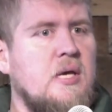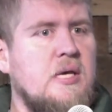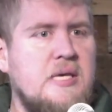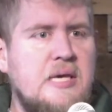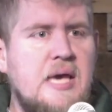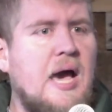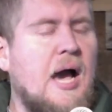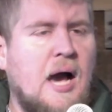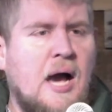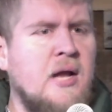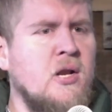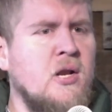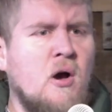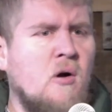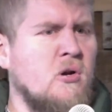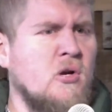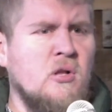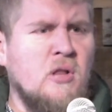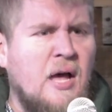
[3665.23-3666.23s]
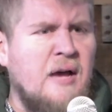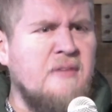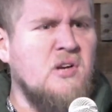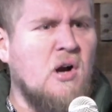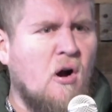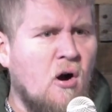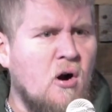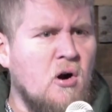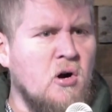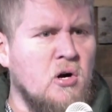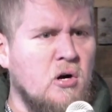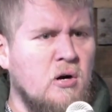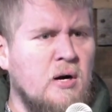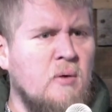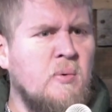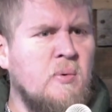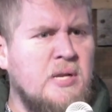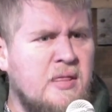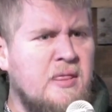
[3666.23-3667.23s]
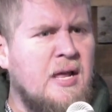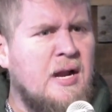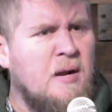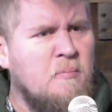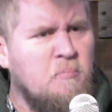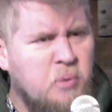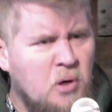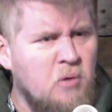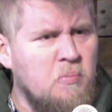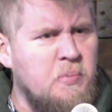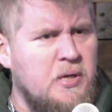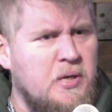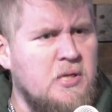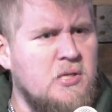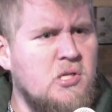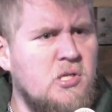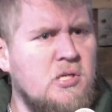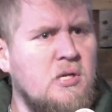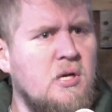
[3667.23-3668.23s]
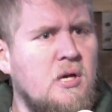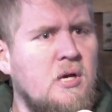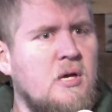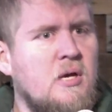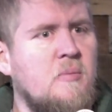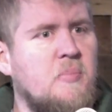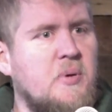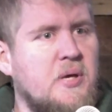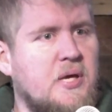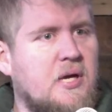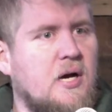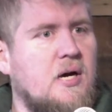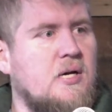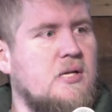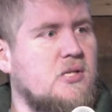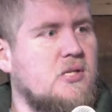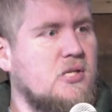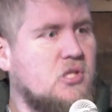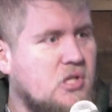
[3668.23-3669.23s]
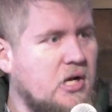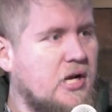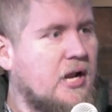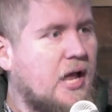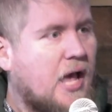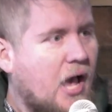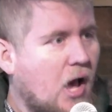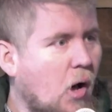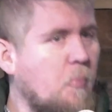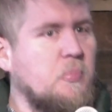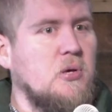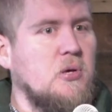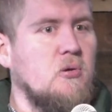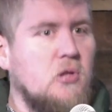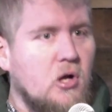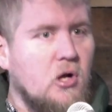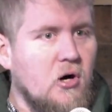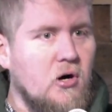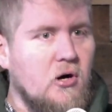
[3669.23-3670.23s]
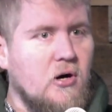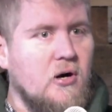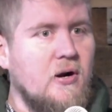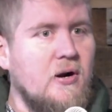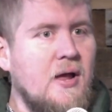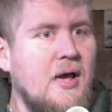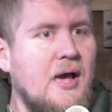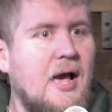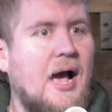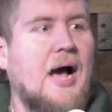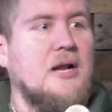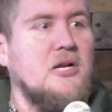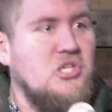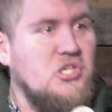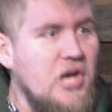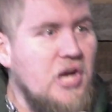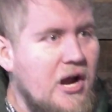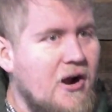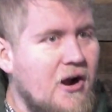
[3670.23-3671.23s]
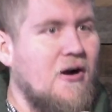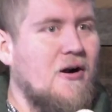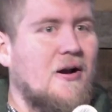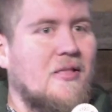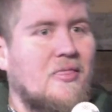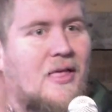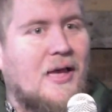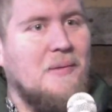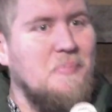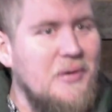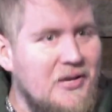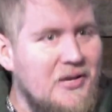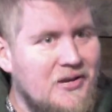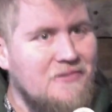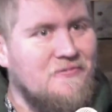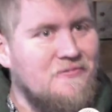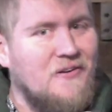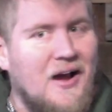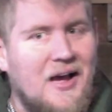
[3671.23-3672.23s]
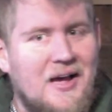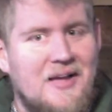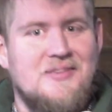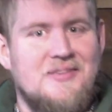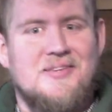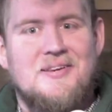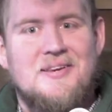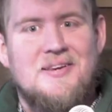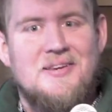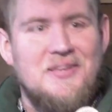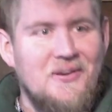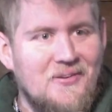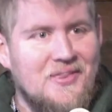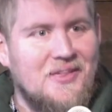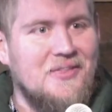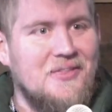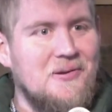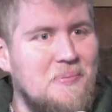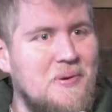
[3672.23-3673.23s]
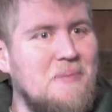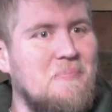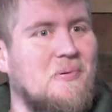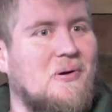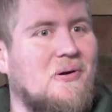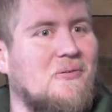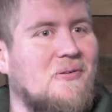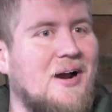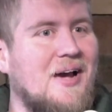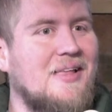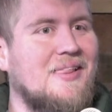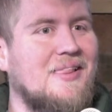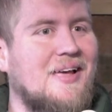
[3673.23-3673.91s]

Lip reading: Yeah, I know, your life's harder, and we did that on purpose because it's going to help you learn how to share and, like, be good friends and to deal with other people, right?